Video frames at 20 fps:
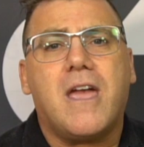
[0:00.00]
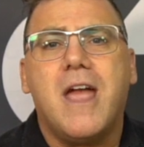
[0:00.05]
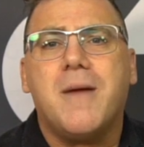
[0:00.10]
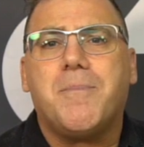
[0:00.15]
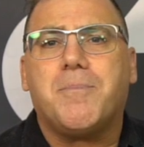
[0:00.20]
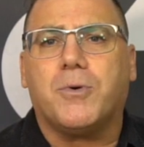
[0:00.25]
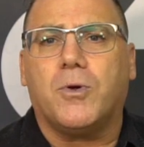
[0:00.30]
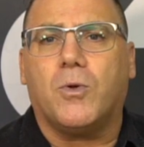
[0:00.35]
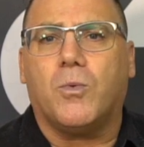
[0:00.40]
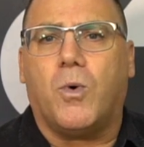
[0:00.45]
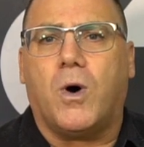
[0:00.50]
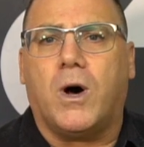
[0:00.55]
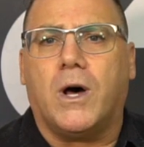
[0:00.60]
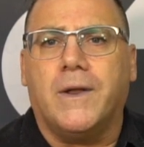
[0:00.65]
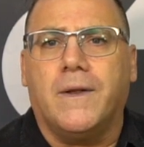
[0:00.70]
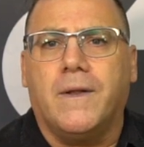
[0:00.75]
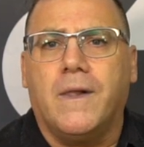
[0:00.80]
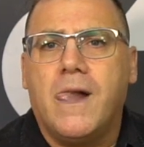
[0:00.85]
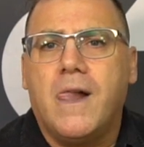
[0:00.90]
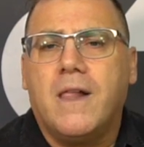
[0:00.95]
April
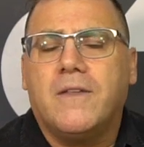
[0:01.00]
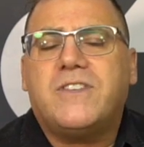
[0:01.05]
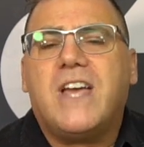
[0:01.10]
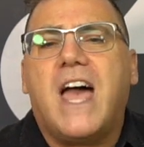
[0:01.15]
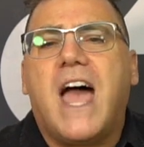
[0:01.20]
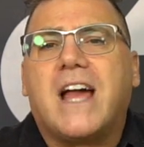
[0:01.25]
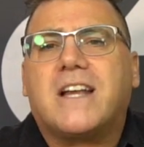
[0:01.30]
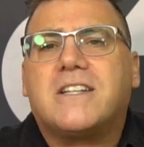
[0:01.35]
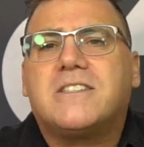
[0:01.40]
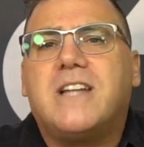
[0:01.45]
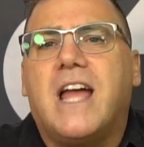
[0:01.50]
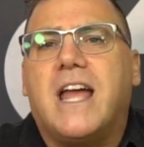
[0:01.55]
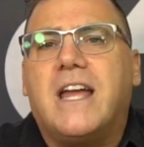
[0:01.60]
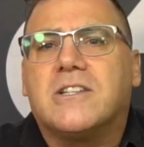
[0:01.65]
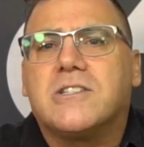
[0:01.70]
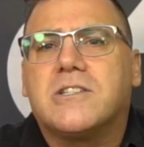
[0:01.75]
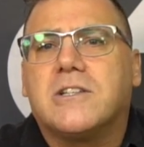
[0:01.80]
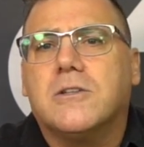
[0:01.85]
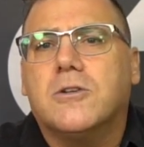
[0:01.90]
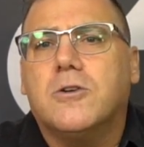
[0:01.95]
1. Tax day
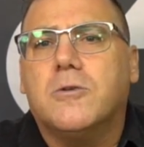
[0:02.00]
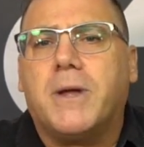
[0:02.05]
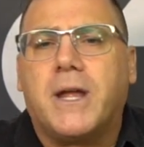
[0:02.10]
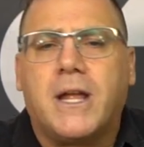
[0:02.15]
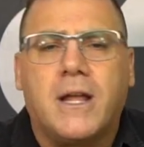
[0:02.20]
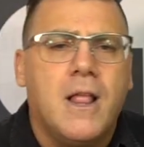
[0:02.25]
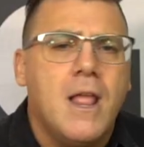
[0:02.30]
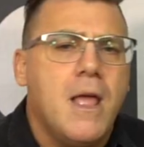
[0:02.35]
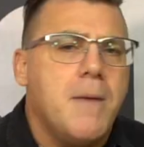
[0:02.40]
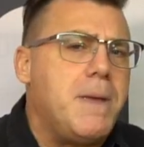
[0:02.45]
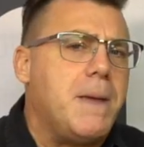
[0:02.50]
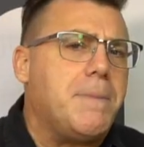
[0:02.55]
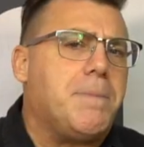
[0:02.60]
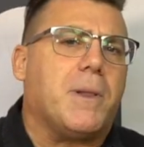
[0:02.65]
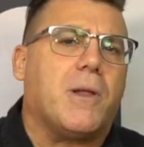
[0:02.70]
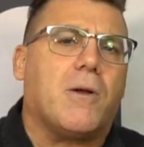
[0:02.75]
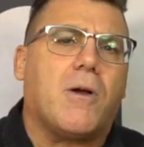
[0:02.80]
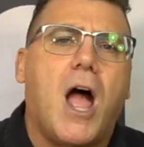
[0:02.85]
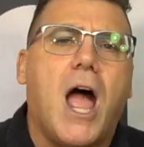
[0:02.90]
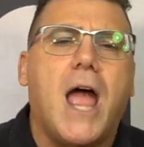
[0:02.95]
is looming, people
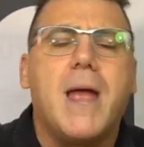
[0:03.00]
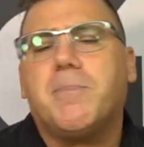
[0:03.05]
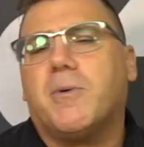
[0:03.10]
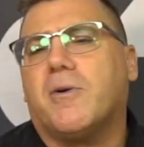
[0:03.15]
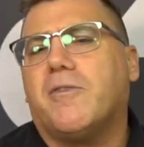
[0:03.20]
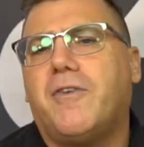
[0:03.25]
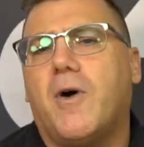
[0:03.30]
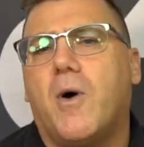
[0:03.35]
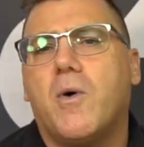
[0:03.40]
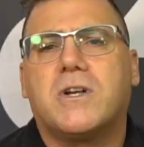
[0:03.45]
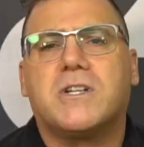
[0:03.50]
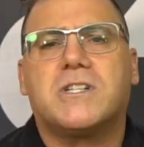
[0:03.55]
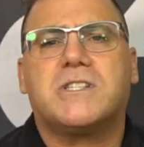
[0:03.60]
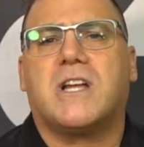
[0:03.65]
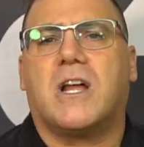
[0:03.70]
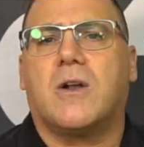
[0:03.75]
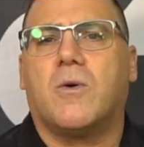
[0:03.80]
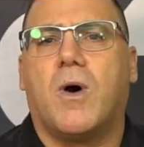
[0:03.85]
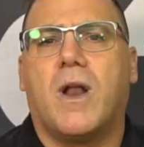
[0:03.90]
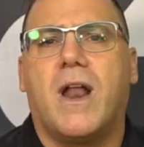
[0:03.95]
are hyper-focused
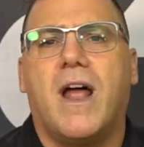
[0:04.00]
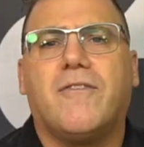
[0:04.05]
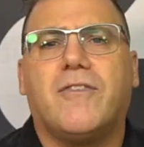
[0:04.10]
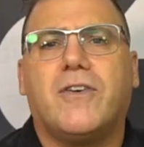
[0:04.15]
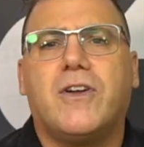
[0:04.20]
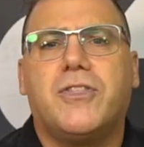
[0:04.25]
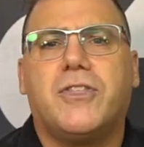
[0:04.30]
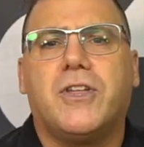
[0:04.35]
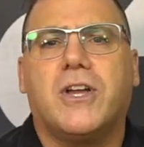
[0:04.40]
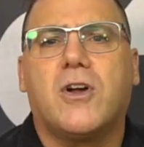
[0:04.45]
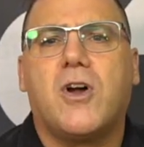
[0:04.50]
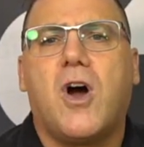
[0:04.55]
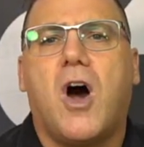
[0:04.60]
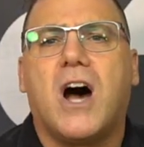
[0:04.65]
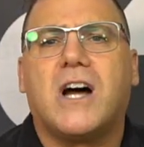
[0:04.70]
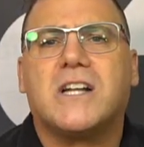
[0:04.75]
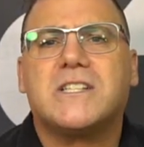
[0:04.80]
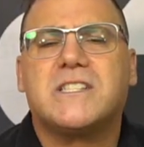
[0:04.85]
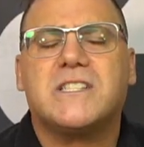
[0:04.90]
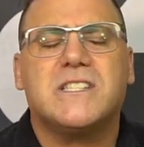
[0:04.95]
on what everything
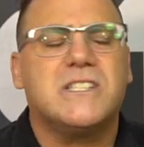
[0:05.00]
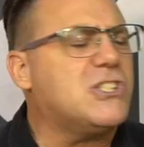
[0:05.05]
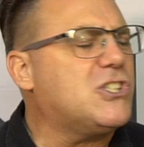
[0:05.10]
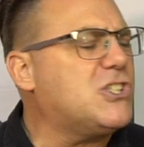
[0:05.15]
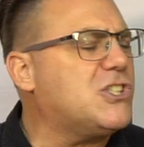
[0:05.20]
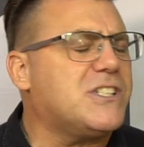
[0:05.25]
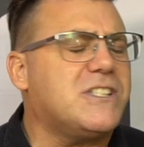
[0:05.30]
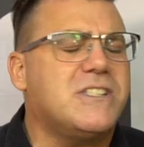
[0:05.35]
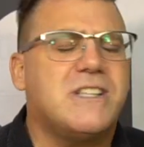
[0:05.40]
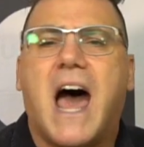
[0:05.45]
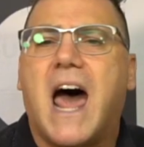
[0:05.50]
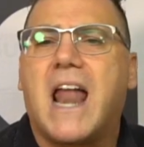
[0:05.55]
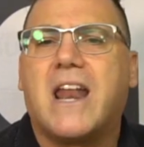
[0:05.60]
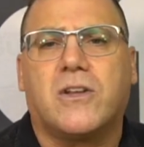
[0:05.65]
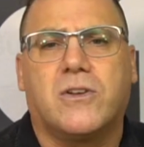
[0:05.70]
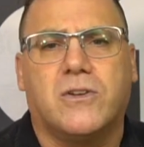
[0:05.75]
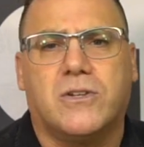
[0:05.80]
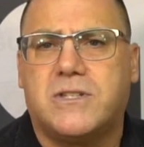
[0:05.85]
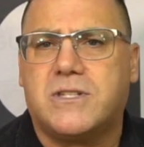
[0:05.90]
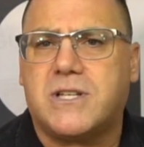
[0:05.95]
costs, and it's just not a
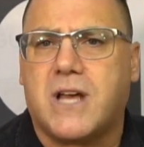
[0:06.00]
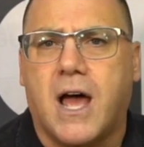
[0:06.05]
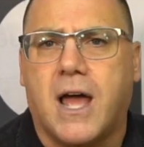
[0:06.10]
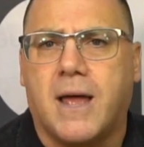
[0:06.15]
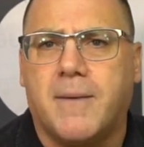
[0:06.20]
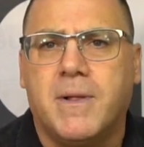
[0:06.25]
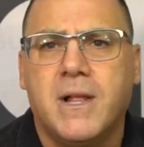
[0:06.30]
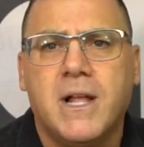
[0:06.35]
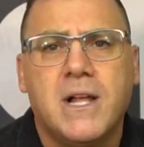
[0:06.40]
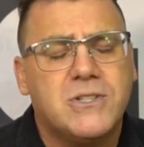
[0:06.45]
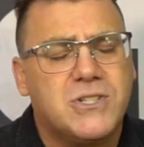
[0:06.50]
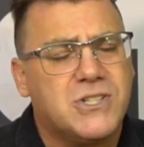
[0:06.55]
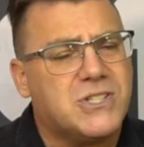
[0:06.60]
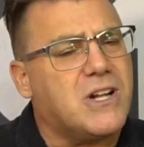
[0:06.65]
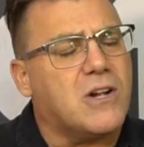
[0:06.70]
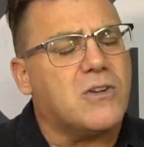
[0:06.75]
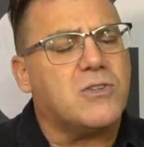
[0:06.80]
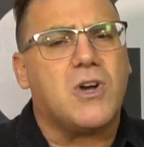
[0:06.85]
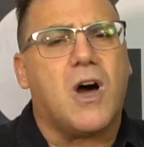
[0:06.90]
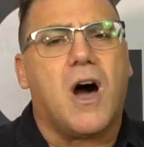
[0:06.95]
good time to
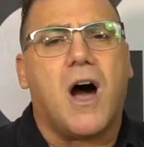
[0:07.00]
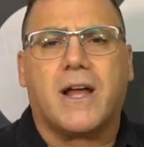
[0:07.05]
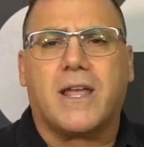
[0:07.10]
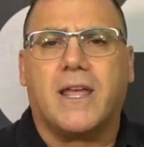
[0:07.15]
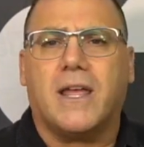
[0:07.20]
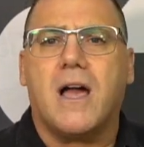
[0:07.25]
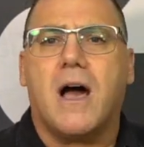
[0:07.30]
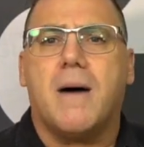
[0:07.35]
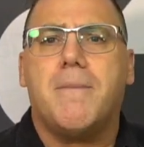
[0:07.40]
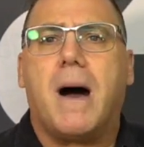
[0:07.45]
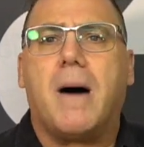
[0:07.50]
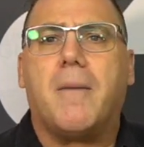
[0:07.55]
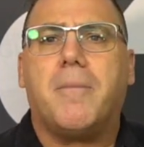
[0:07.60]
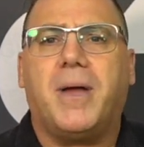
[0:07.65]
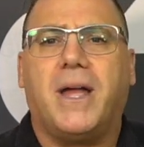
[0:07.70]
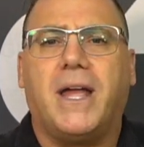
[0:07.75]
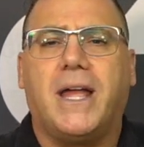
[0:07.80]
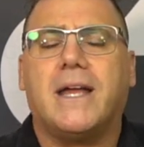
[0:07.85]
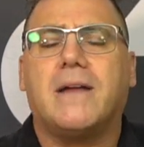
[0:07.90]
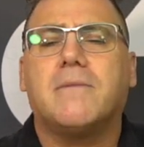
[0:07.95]
start talking about
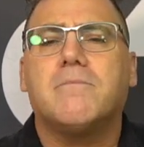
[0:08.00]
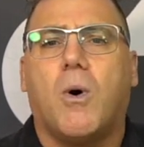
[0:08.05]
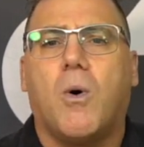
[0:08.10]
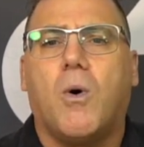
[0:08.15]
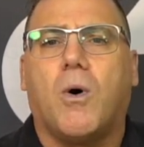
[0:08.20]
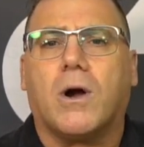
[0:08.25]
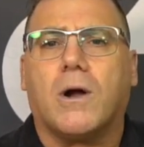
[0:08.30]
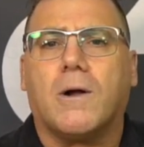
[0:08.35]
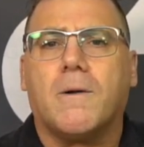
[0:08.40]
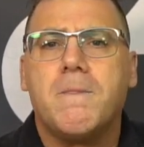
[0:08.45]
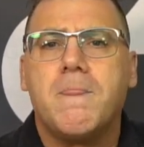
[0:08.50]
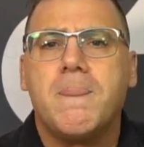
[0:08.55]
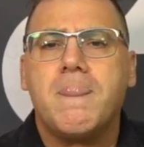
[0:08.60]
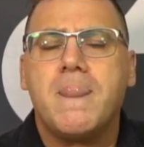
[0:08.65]
paying more.